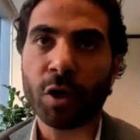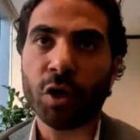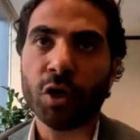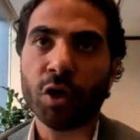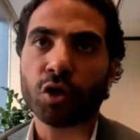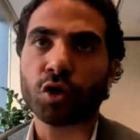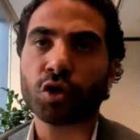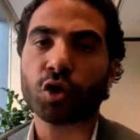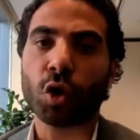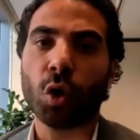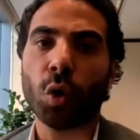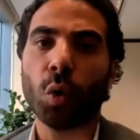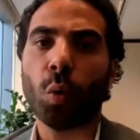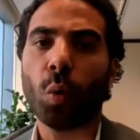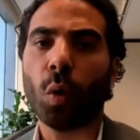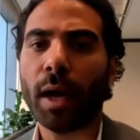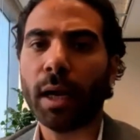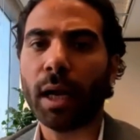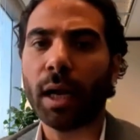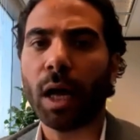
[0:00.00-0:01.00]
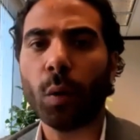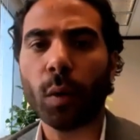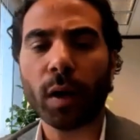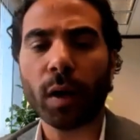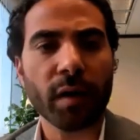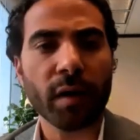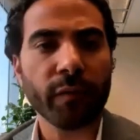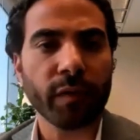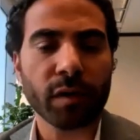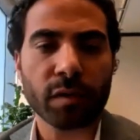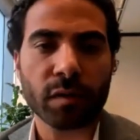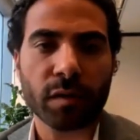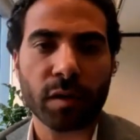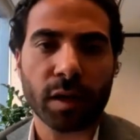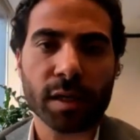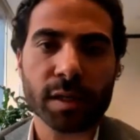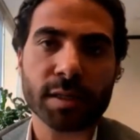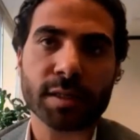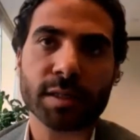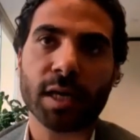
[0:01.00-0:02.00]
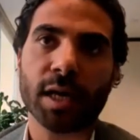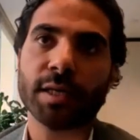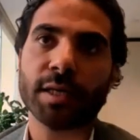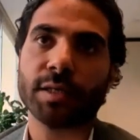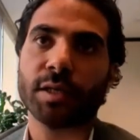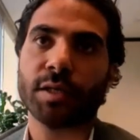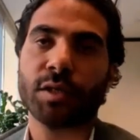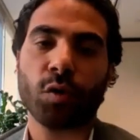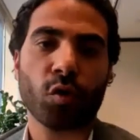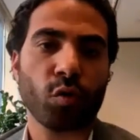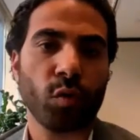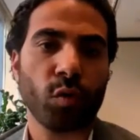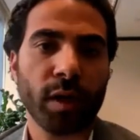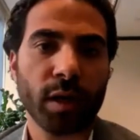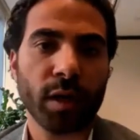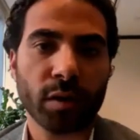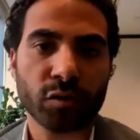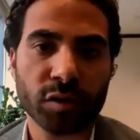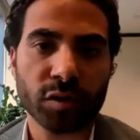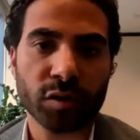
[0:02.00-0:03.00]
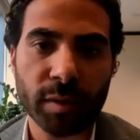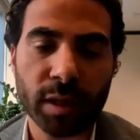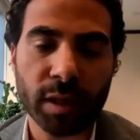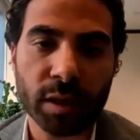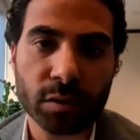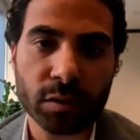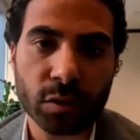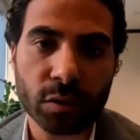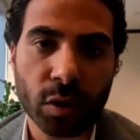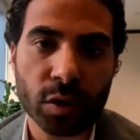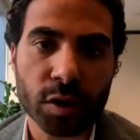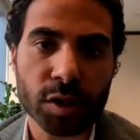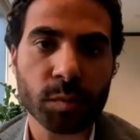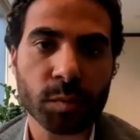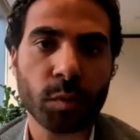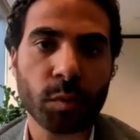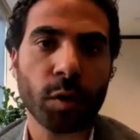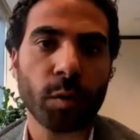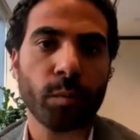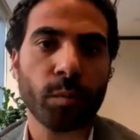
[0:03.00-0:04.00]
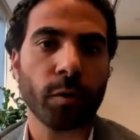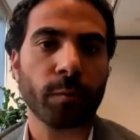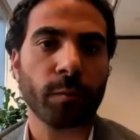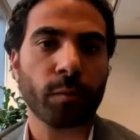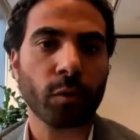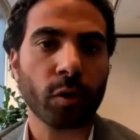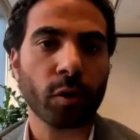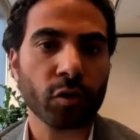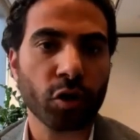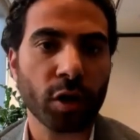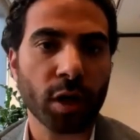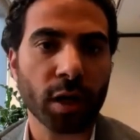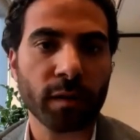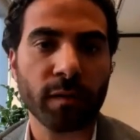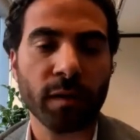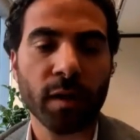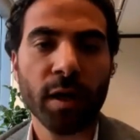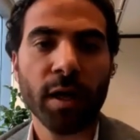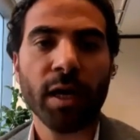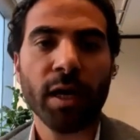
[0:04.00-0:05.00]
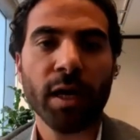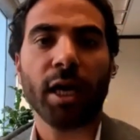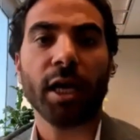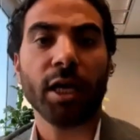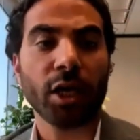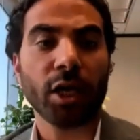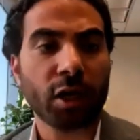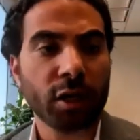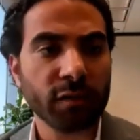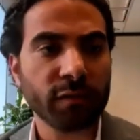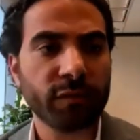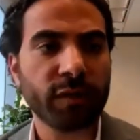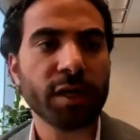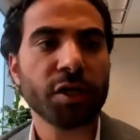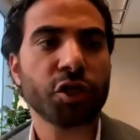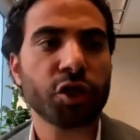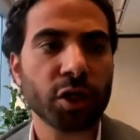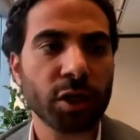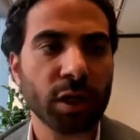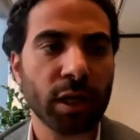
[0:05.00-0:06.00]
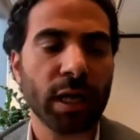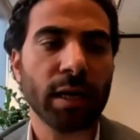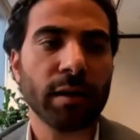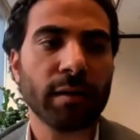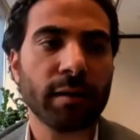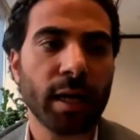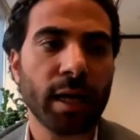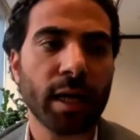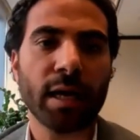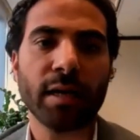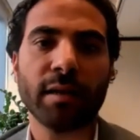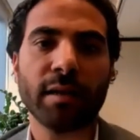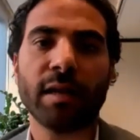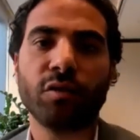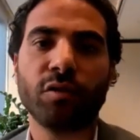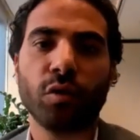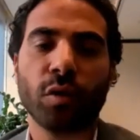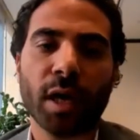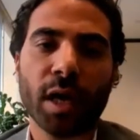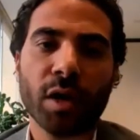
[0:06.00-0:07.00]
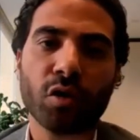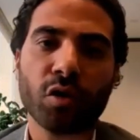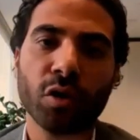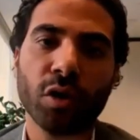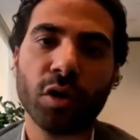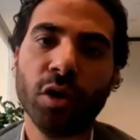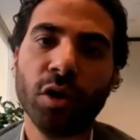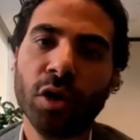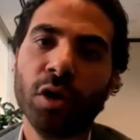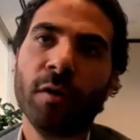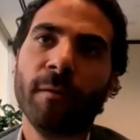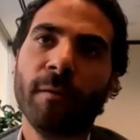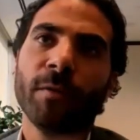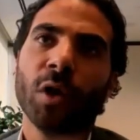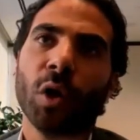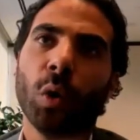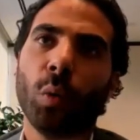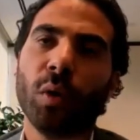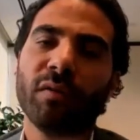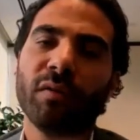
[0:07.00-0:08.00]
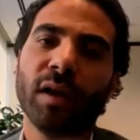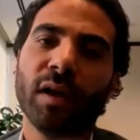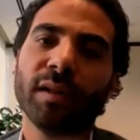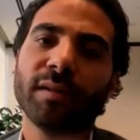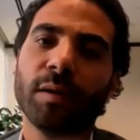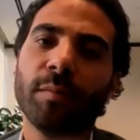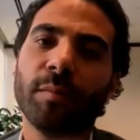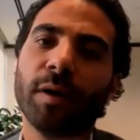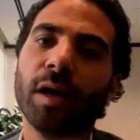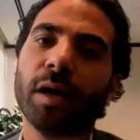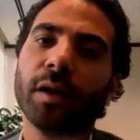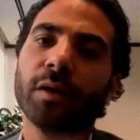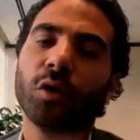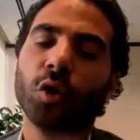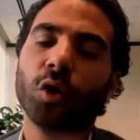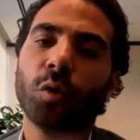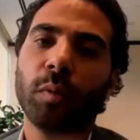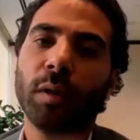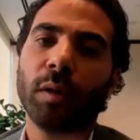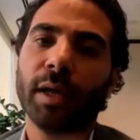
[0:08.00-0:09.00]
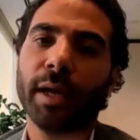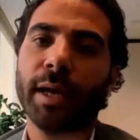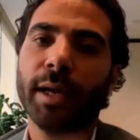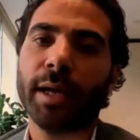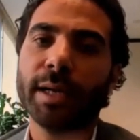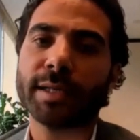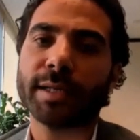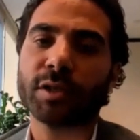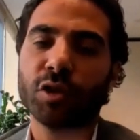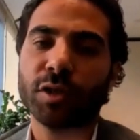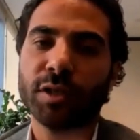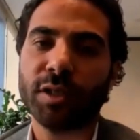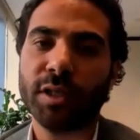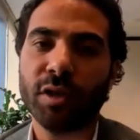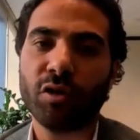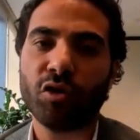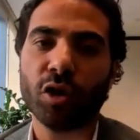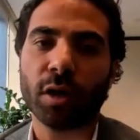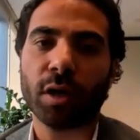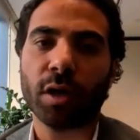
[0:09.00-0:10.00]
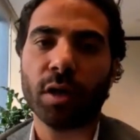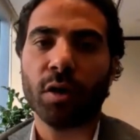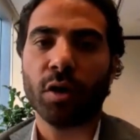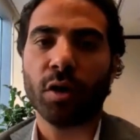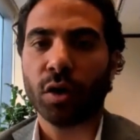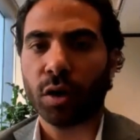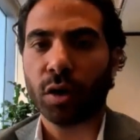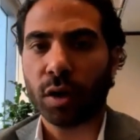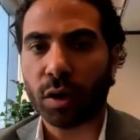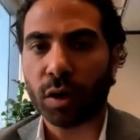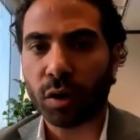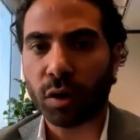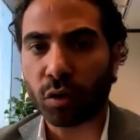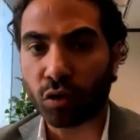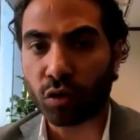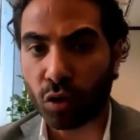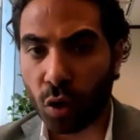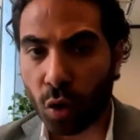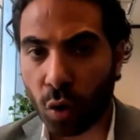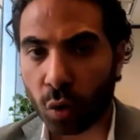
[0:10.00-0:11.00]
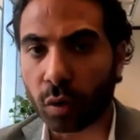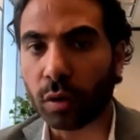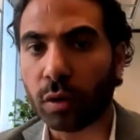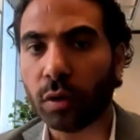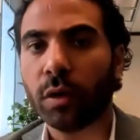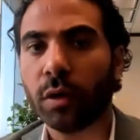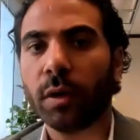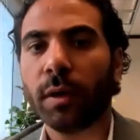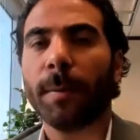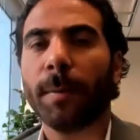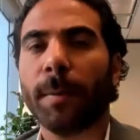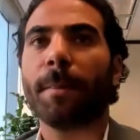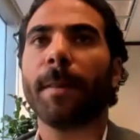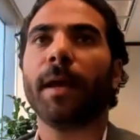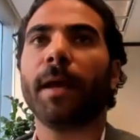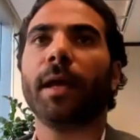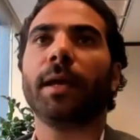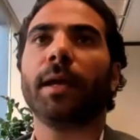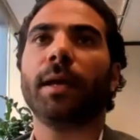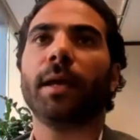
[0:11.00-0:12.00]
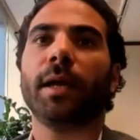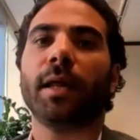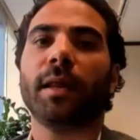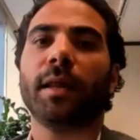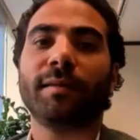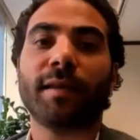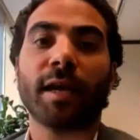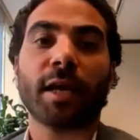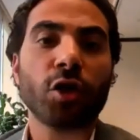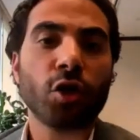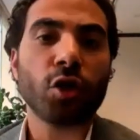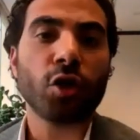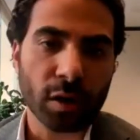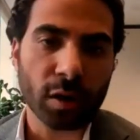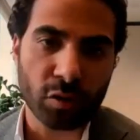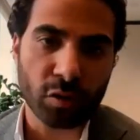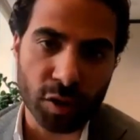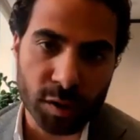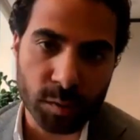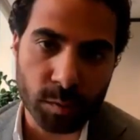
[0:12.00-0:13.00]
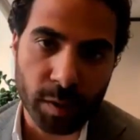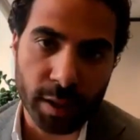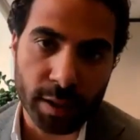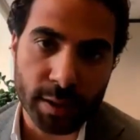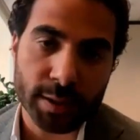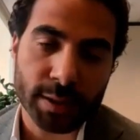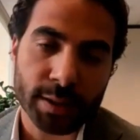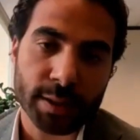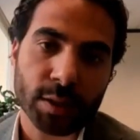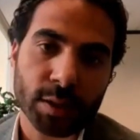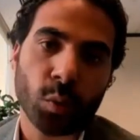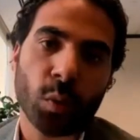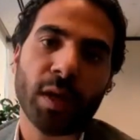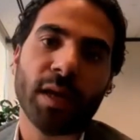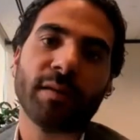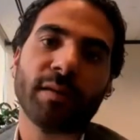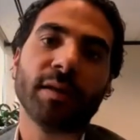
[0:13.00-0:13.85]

So while our average ticket size is usually $100 million per project in conventional healthcare and education, we felt Amanat could play a strategic role in the technology space when it